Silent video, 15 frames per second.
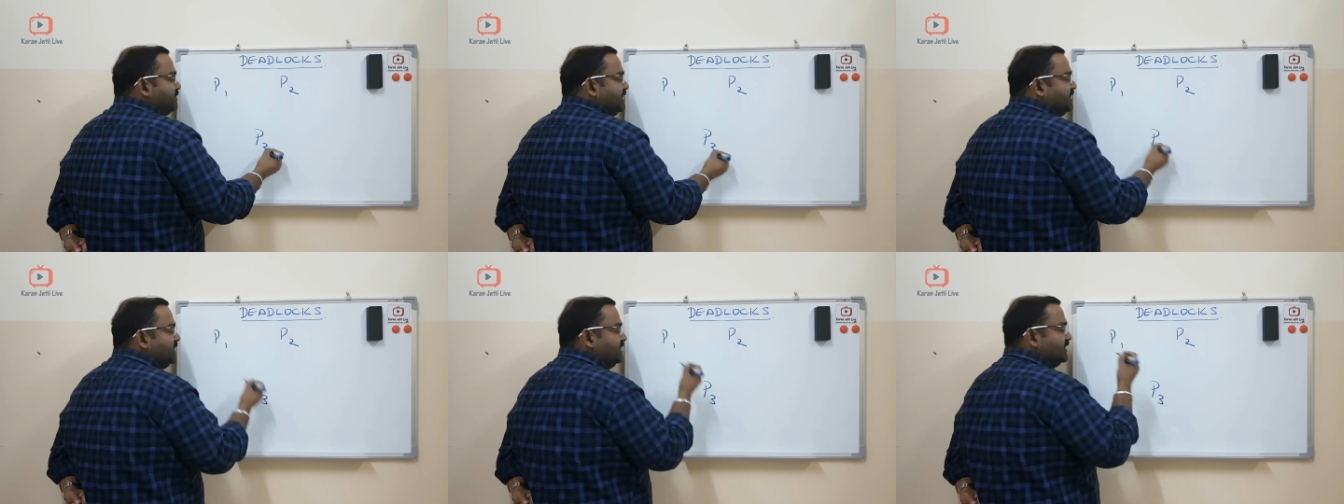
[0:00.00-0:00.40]

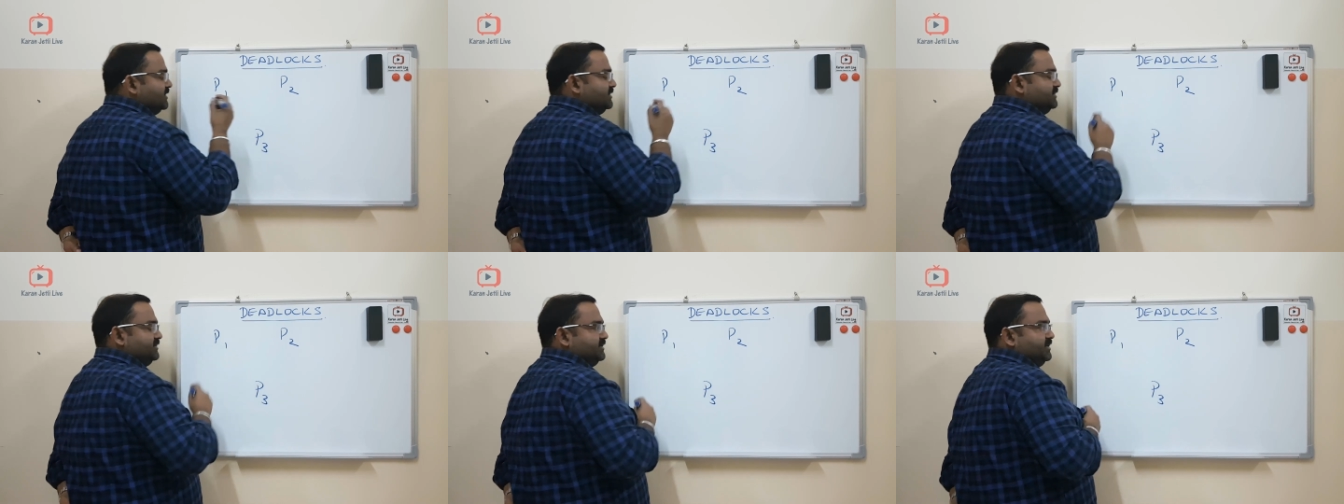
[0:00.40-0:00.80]

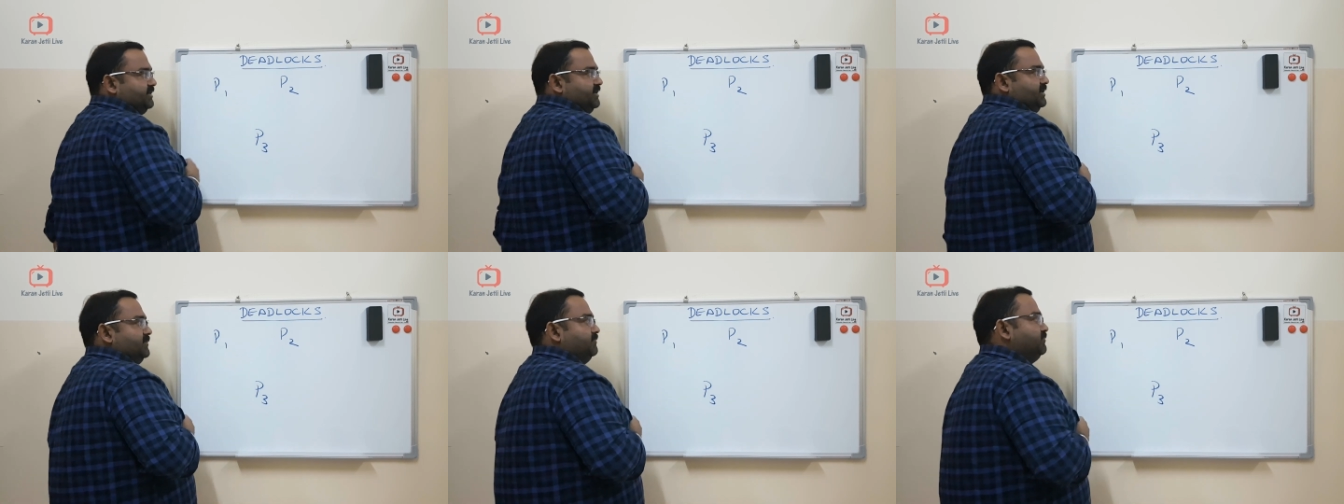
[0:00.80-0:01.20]

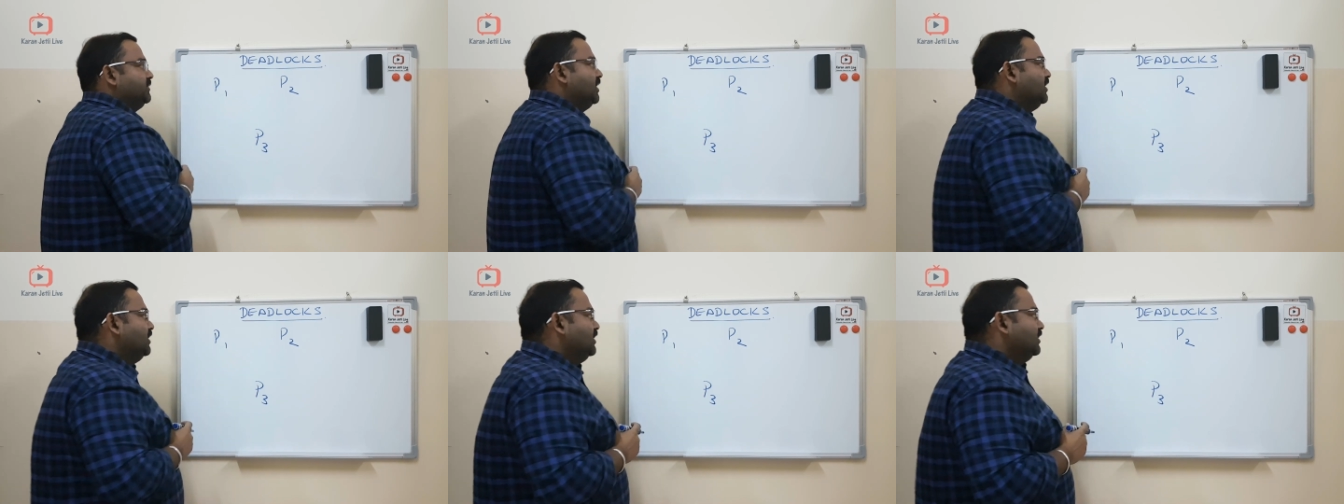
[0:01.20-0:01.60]
P3.
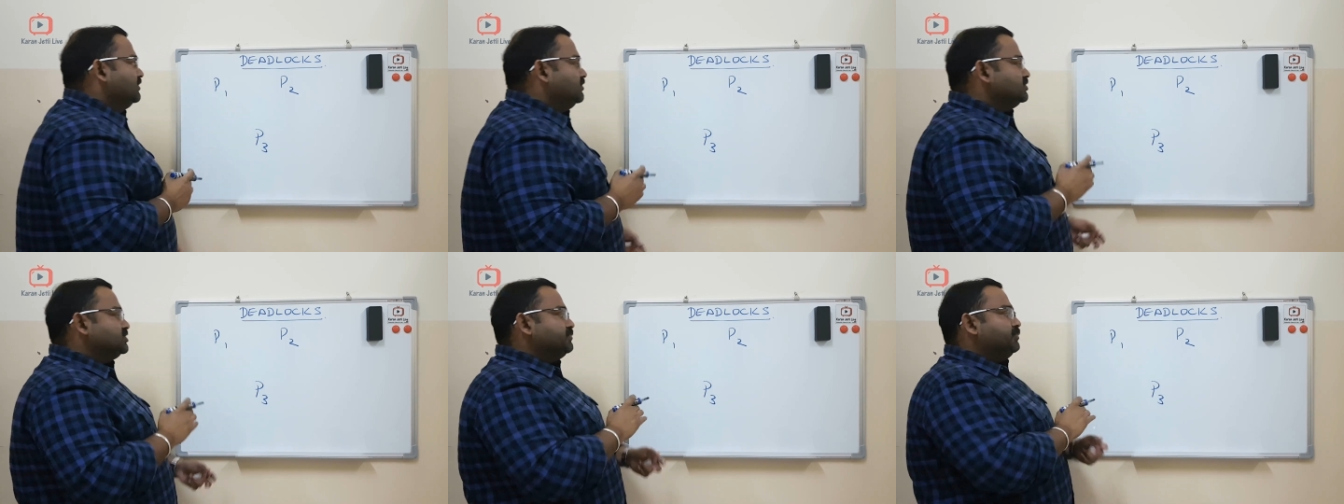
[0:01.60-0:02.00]

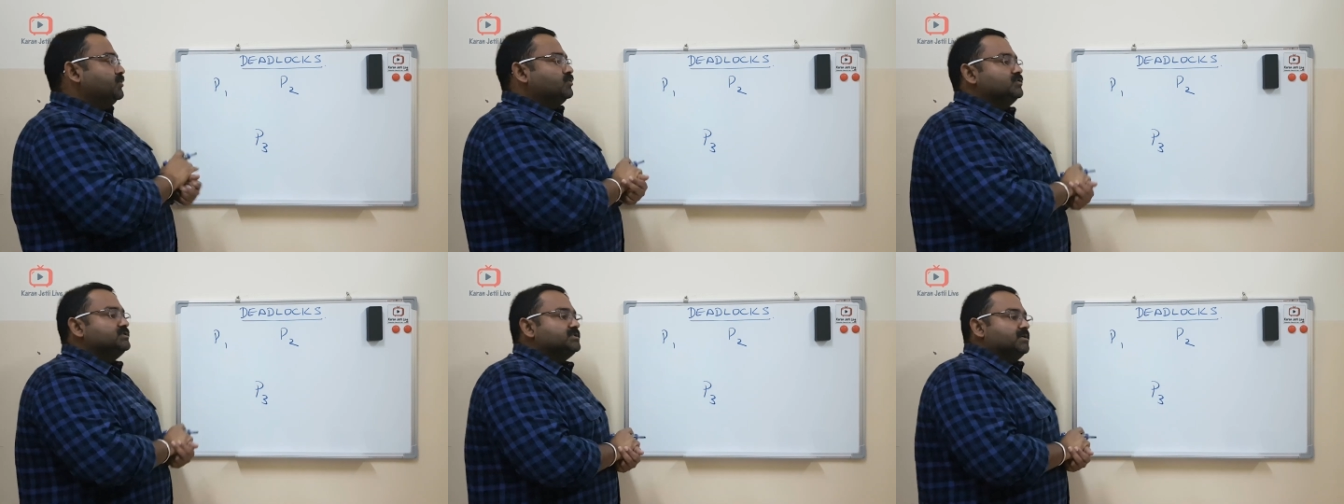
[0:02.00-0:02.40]
Now
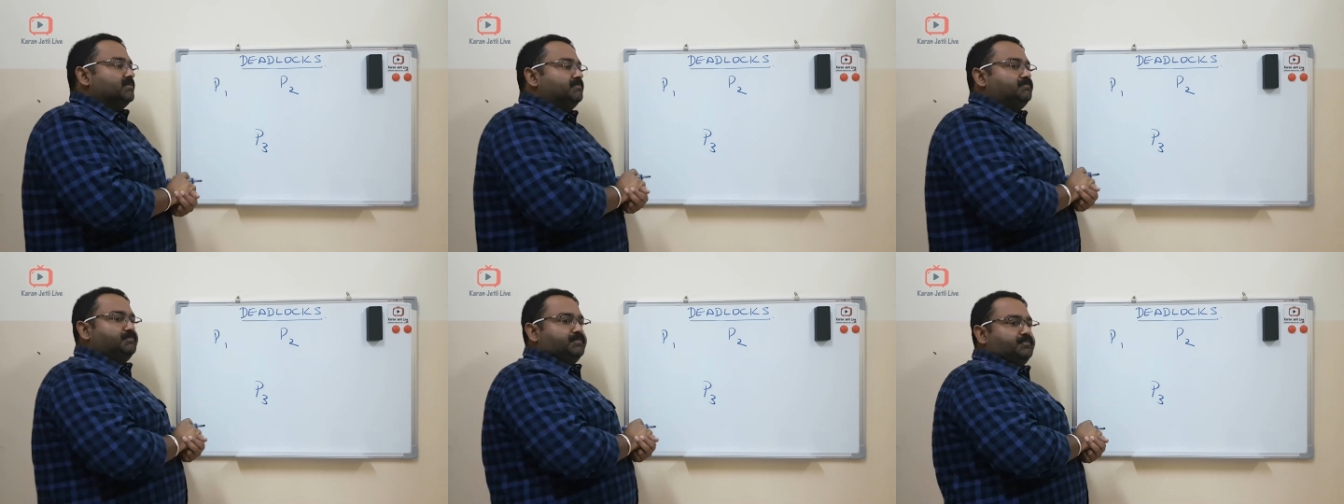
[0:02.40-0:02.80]
suppose
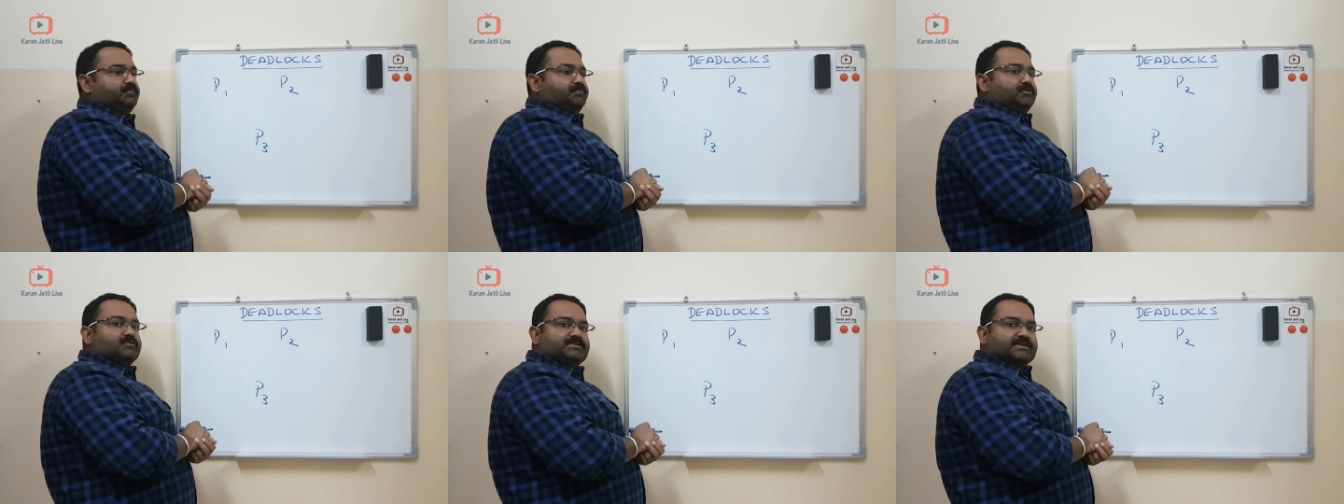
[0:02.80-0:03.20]

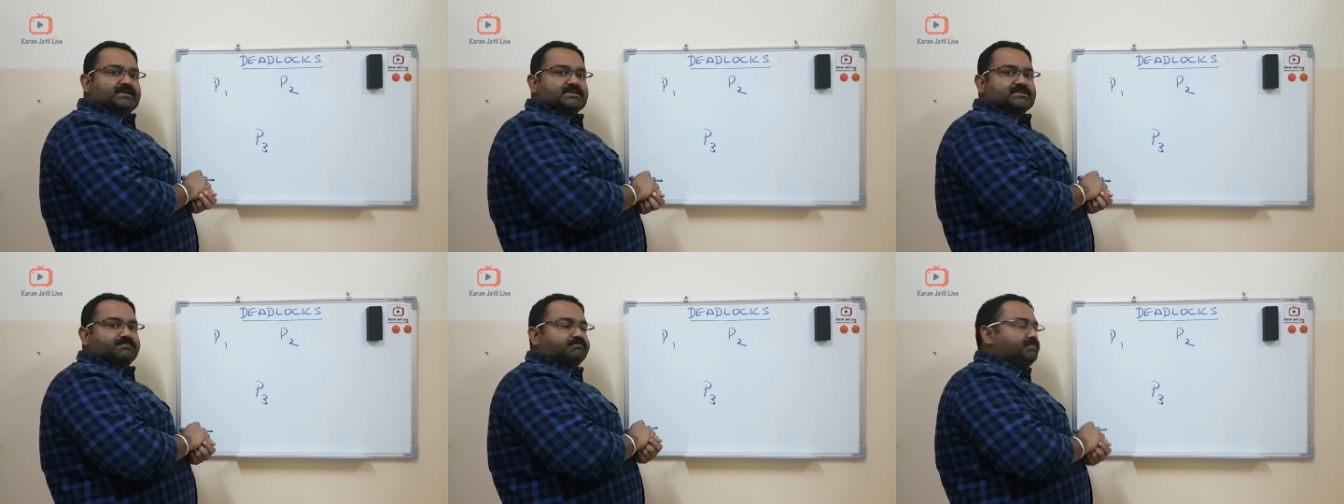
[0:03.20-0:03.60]

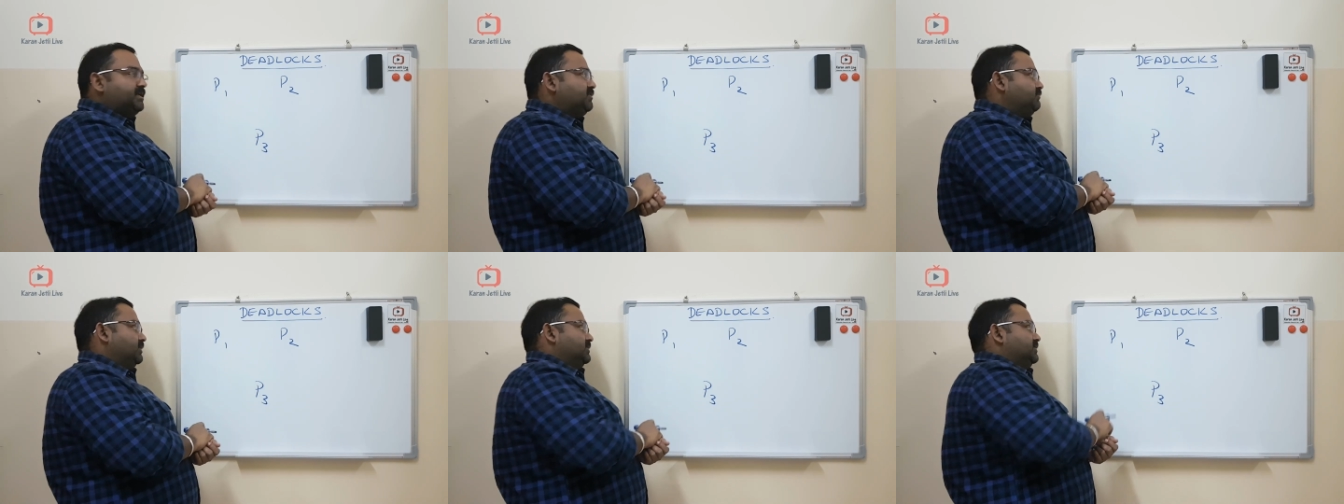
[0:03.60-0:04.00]
process
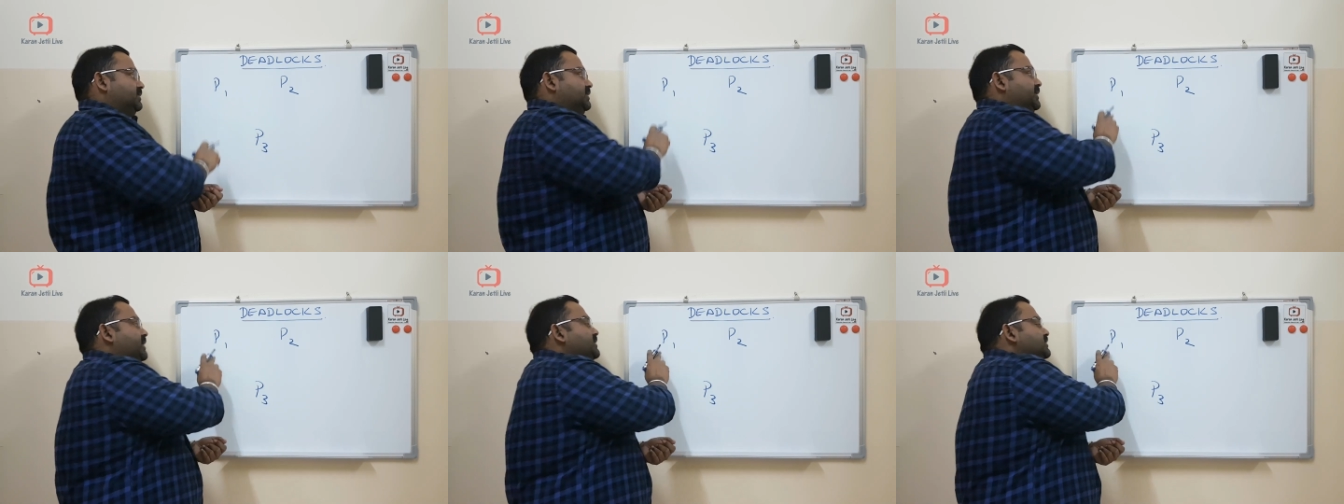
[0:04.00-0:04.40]
P1,
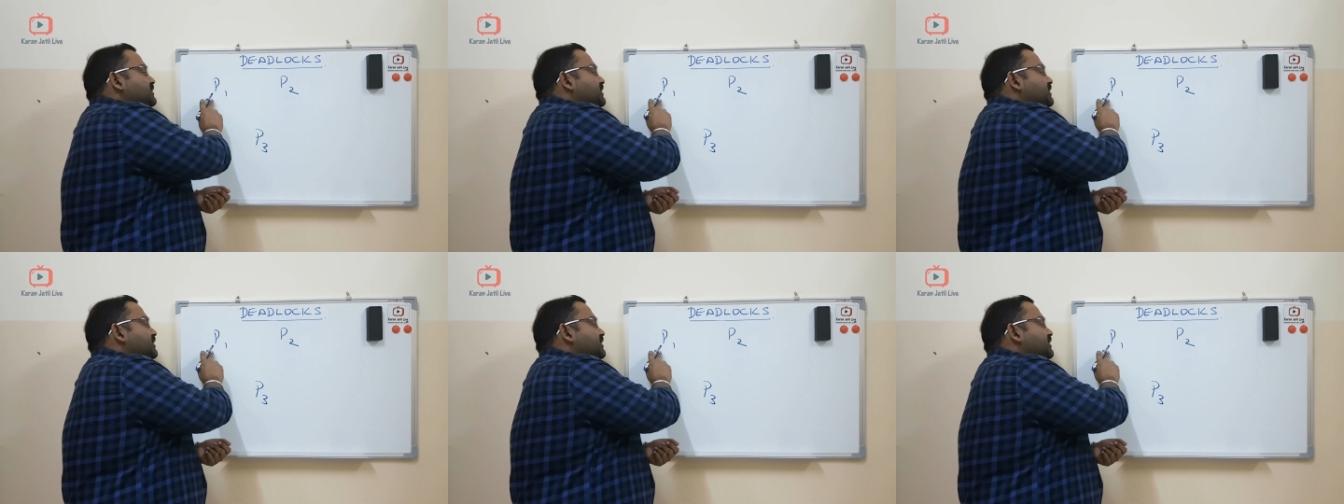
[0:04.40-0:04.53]
it